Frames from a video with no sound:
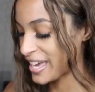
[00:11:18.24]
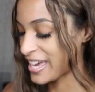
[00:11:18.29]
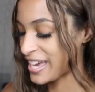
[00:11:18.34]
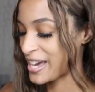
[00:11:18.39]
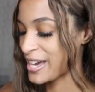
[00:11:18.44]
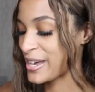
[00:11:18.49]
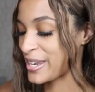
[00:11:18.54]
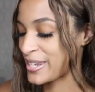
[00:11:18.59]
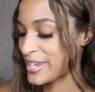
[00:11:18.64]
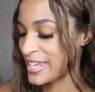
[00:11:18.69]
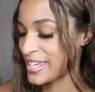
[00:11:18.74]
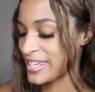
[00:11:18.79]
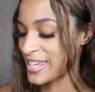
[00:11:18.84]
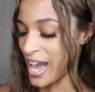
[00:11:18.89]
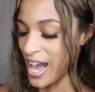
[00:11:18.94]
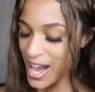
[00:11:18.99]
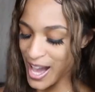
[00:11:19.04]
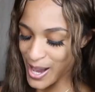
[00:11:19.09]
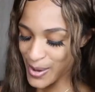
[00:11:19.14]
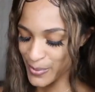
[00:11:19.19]
and
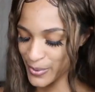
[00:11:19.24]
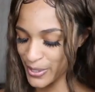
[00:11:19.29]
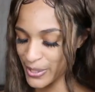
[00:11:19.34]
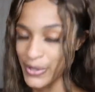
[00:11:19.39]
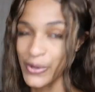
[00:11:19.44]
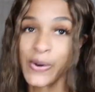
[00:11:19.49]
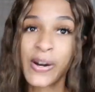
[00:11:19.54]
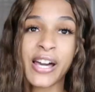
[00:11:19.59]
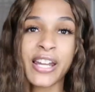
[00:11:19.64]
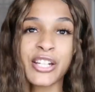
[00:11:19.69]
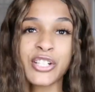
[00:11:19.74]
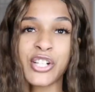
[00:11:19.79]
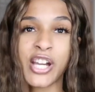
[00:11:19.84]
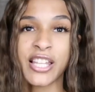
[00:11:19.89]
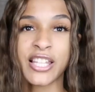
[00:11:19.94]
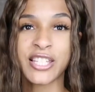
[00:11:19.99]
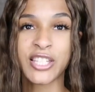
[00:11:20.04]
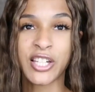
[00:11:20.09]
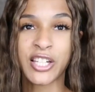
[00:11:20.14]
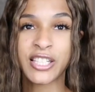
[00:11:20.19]
yeah, we're gonna go ahead and
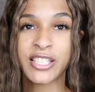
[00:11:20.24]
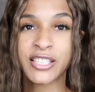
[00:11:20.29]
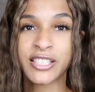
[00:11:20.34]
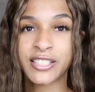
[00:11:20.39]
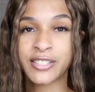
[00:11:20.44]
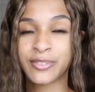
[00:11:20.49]
try this on.